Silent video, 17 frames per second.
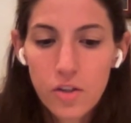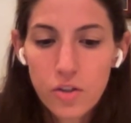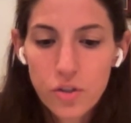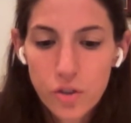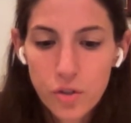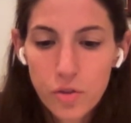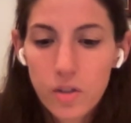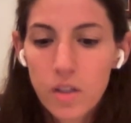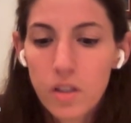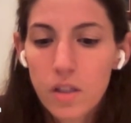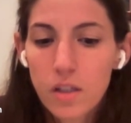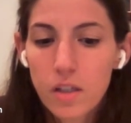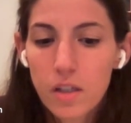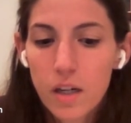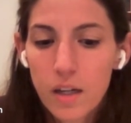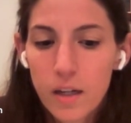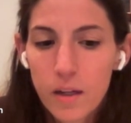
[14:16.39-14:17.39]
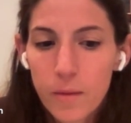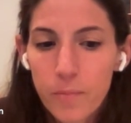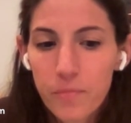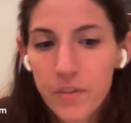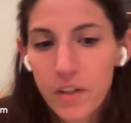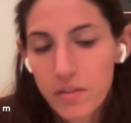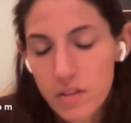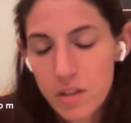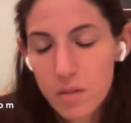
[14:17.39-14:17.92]
duty
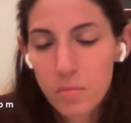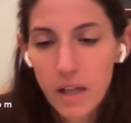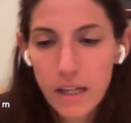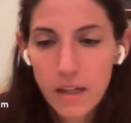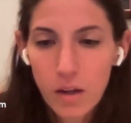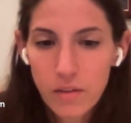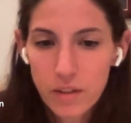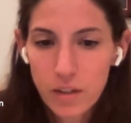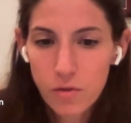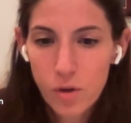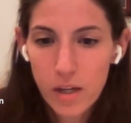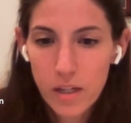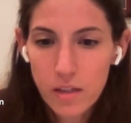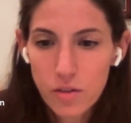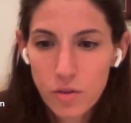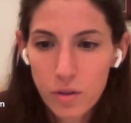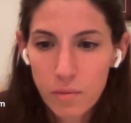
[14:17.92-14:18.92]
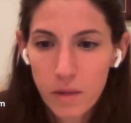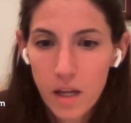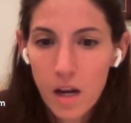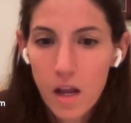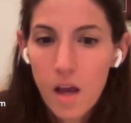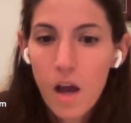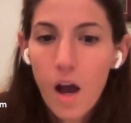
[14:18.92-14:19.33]
of this implied covenant of quiet enjoyment,